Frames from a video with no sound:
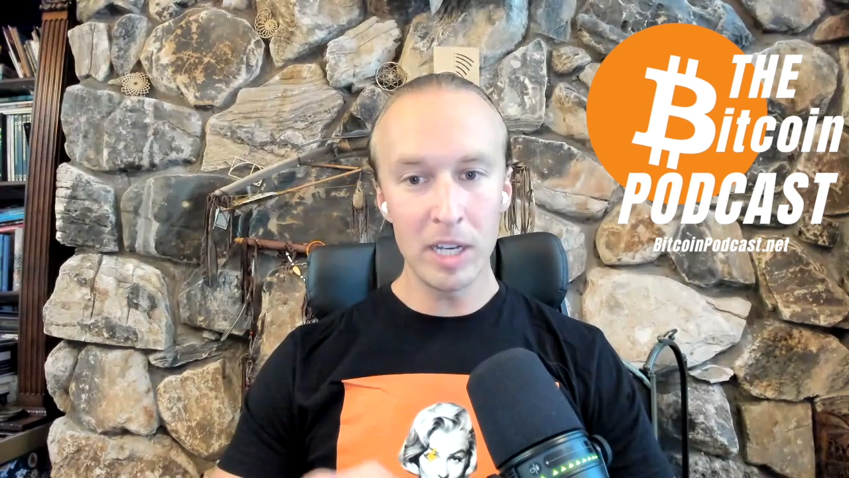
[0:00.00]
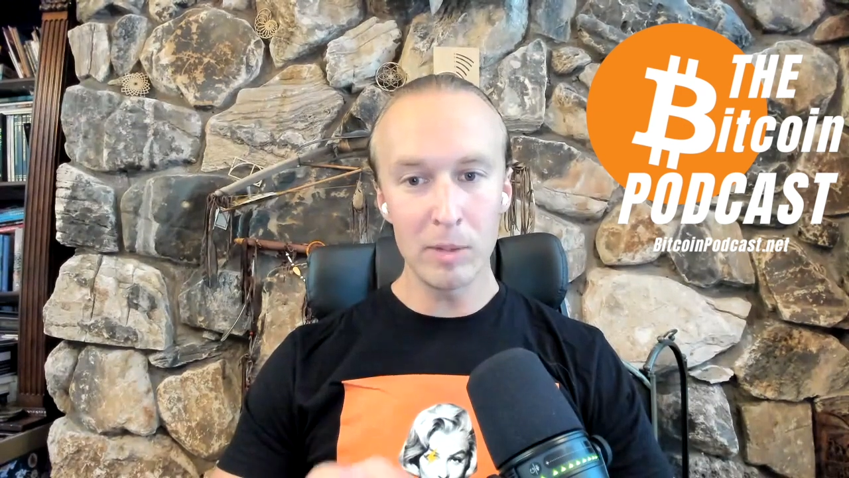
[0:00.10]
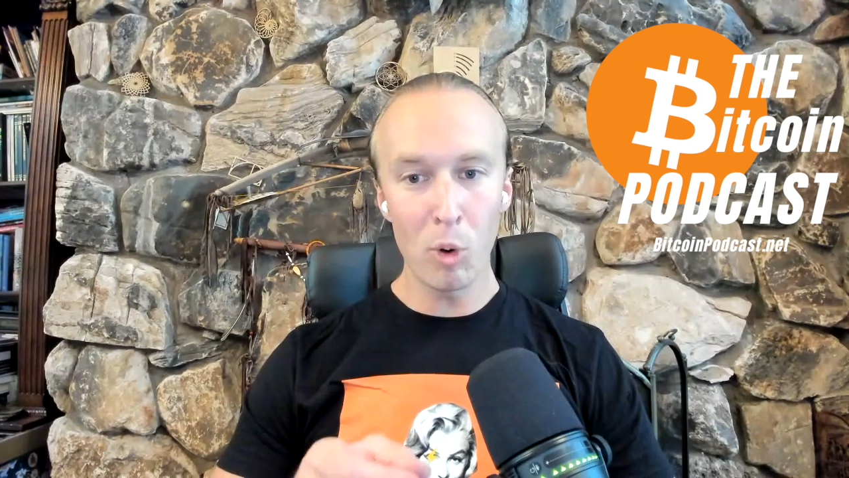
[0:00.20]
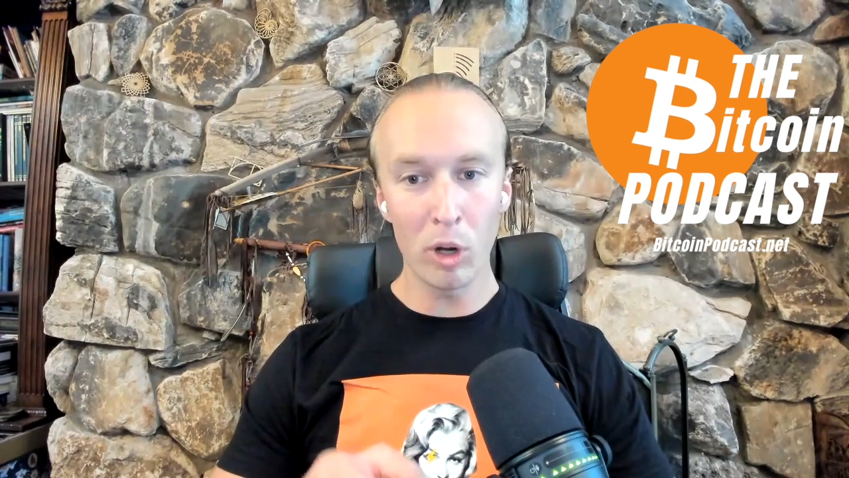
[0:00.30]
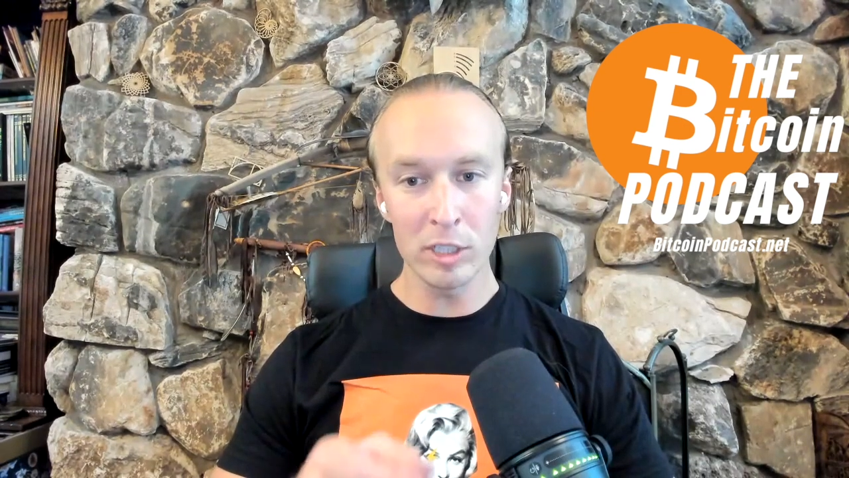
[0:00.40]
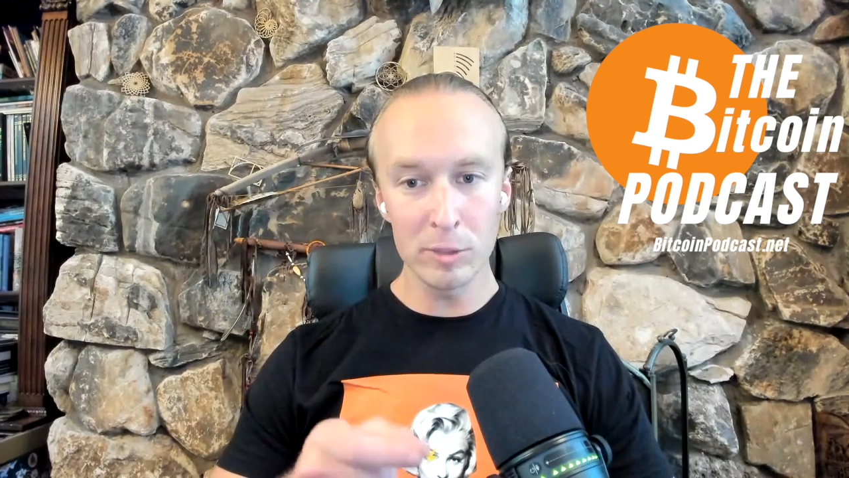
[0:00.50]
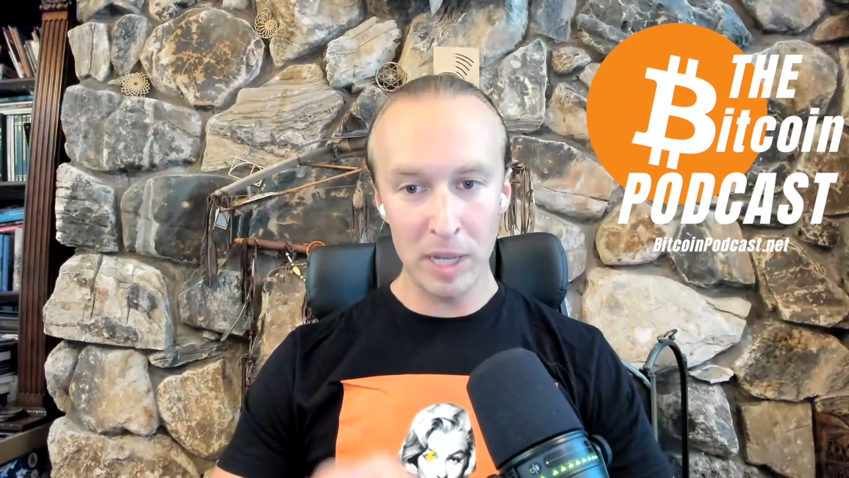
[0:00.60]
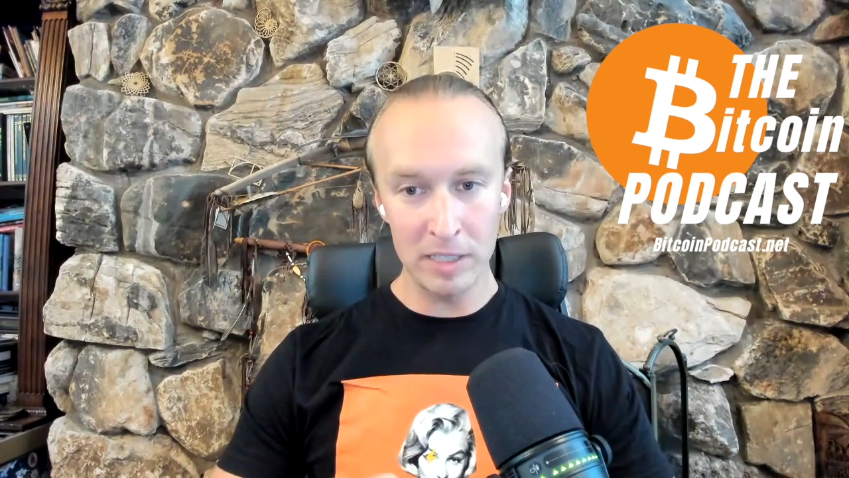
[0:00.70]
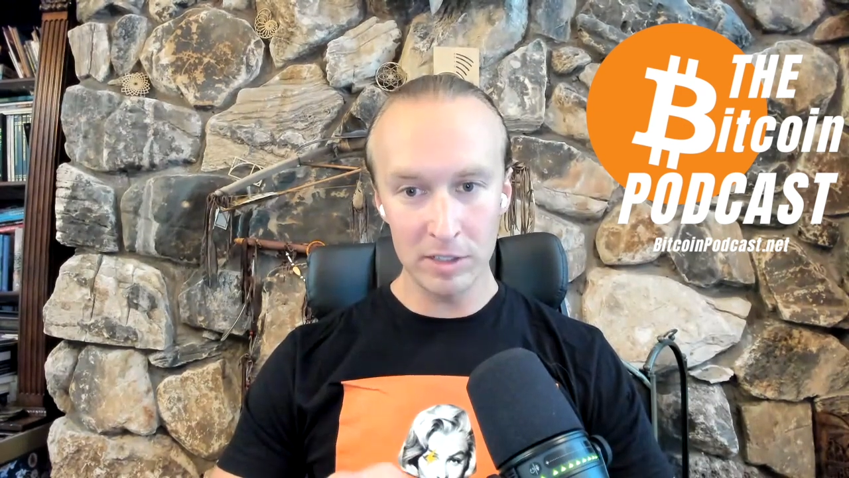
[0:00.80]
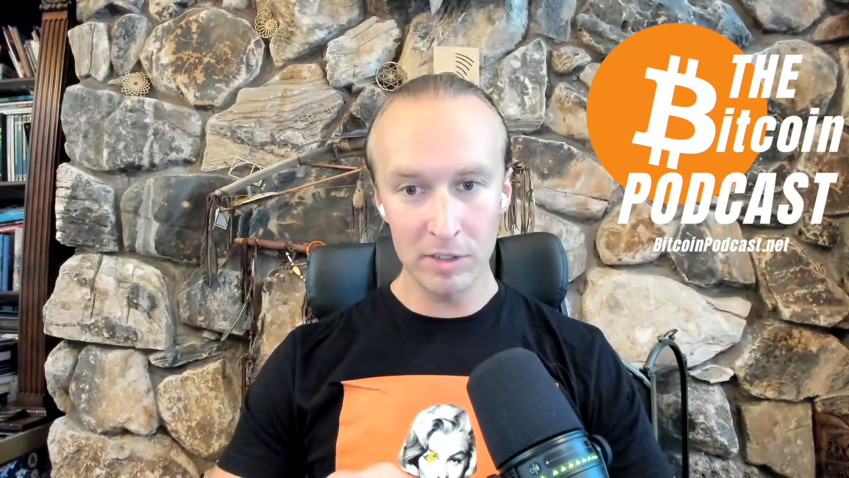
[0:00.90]
getting more
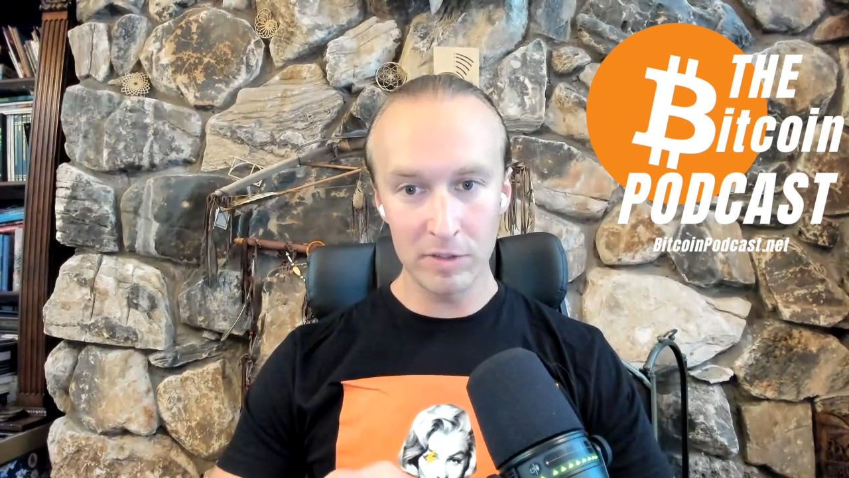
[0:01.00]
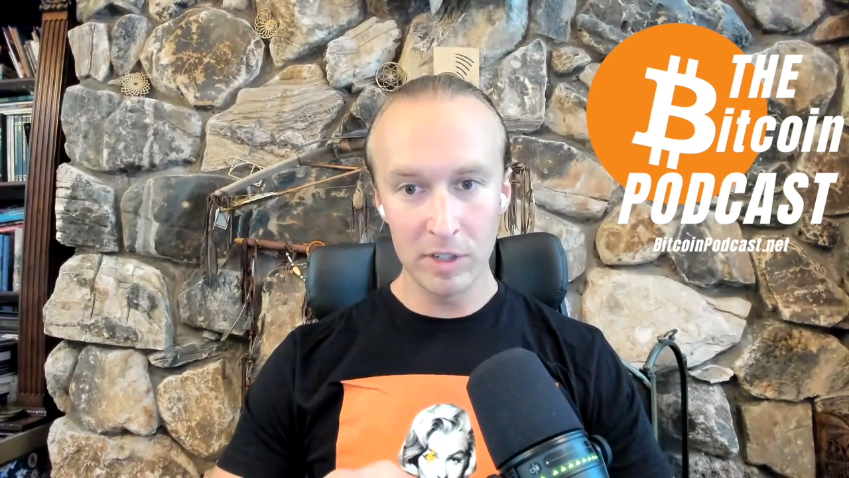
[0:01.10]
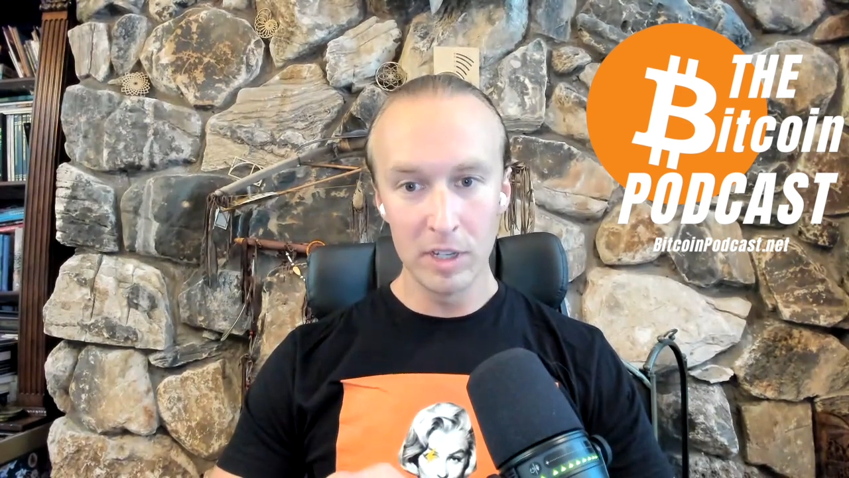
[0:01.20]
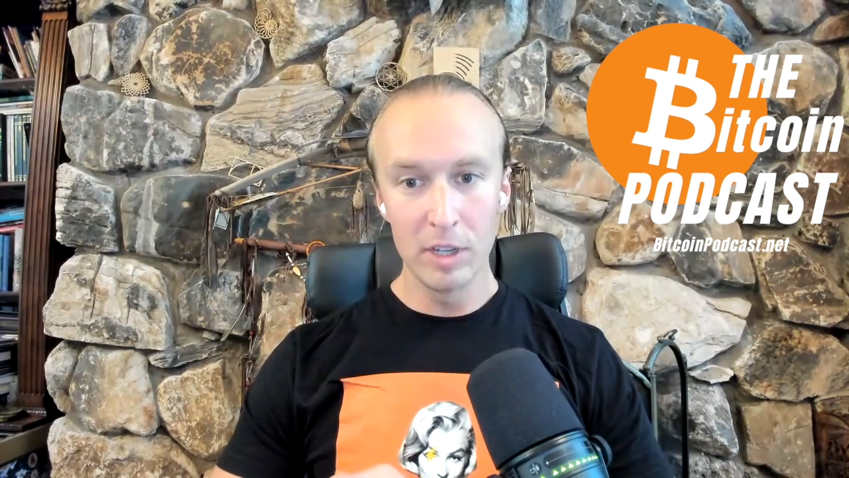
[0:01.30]
expensive?